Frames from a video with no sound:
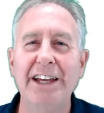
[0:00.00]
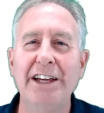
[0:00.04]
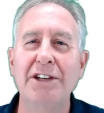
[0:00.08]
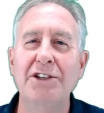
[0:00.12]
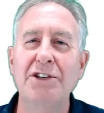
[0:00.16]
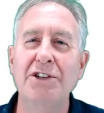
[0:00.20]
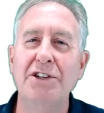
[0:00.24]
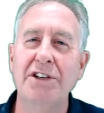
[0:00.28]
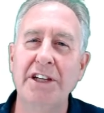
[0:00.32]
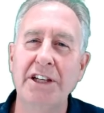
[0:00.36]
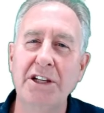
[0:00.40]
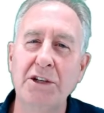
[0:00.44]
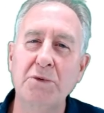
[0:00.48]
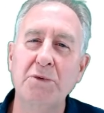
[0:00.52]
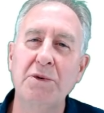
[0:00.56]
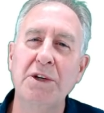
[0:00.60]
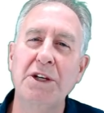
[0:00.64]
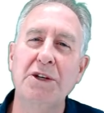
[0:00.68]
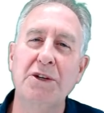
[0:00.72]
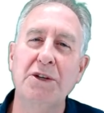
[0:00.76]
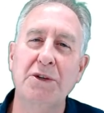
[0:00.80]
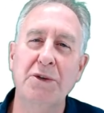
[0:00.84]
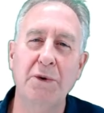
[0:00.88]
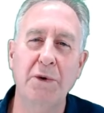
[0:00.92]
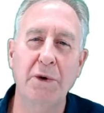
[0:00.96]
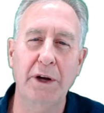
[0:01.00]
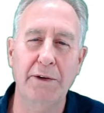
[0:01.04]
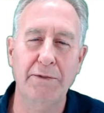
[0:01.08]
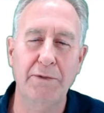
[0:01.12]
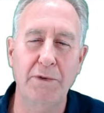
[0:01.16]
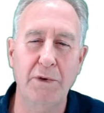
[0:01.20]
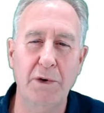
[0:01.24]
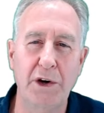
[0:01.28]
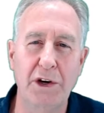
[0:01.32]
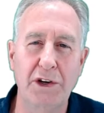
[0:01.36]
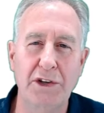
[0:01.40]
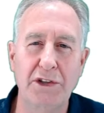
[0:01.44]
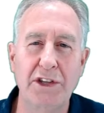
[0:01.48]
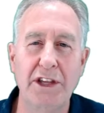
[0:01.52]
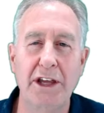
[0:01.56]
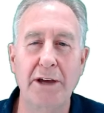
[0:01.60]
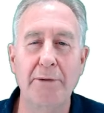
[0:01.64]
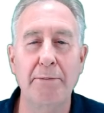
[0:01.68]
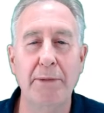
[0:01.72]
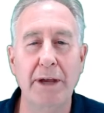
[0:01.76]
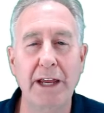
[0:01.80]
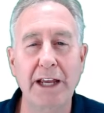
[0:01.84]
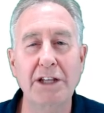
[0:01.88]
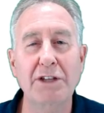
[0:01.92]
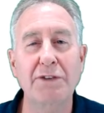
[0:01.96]
It's this restoring force
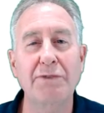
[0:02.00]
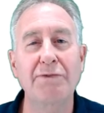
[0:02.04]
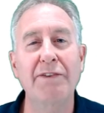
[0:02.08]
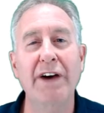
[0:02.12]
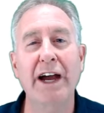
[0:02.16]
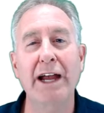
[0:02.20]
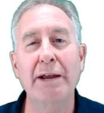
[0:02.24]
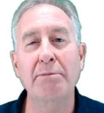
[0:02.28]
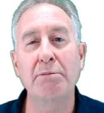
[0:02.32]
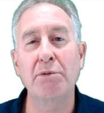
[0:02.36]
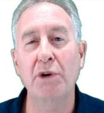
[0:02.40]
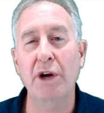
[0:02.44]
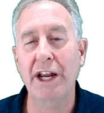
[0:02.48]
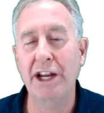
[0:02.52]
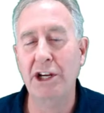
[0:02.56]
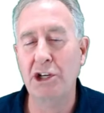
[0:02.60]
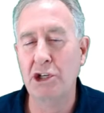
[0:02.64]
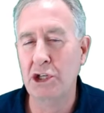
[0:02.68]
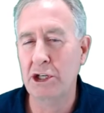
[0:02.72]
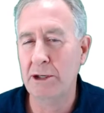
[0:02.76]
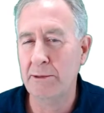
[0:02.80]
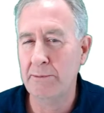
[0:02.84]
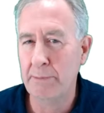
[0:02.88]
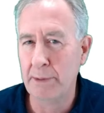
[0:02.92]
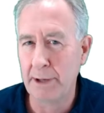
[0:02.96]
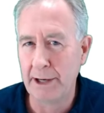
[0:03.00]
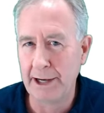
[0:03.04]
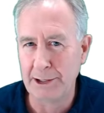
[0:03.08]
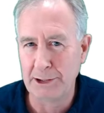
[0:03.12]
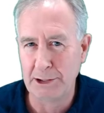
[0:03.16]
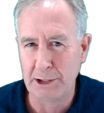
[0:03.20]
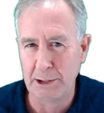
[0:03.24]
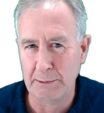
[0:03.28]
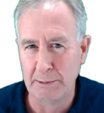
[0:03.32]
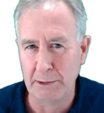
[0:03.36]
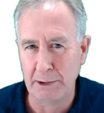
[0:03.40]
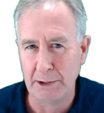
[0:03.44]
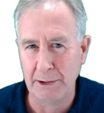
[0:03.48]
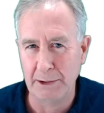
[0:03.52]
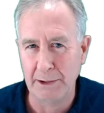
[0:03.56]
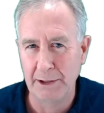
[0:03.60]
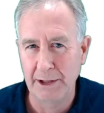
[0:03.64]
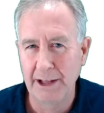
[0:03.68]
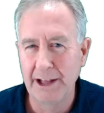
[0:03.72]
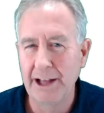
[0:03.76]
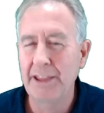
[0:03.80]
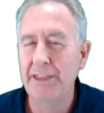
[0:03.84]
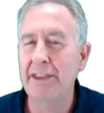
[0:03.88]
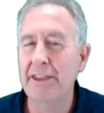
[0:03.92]
that makes vibration possible,